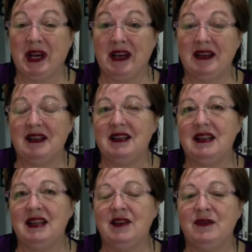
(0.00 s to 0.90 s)
But
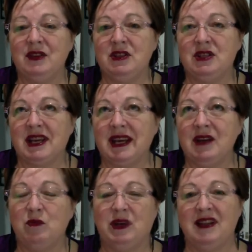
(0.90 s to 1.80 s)
if you
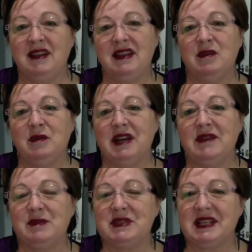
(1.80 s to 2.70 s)
take one thing
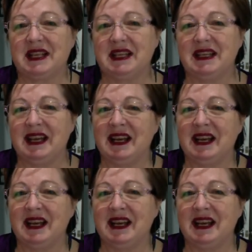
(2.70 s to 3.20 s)
away from today,